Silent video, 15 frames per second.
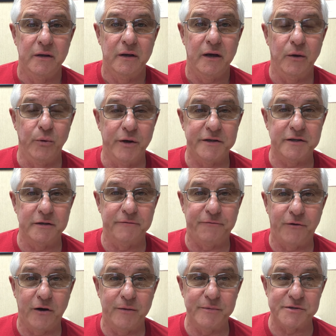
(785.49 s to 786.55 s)
I went to the
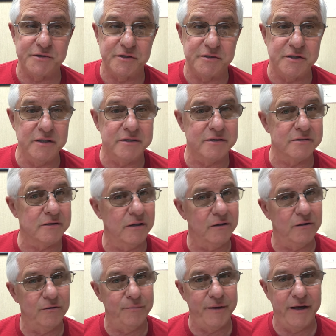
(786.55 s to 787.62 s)
pharmacist. He says,
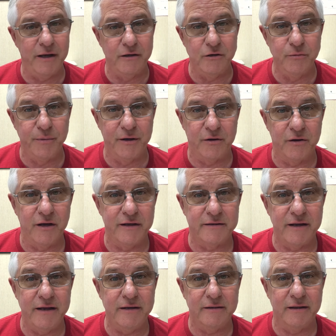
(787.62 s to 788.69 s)
oh man, you better not
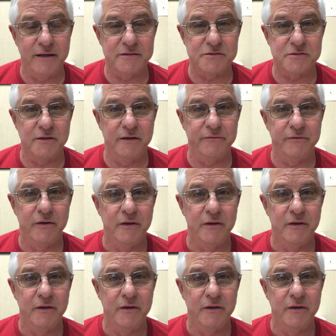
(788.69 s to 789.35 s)
take that stuff.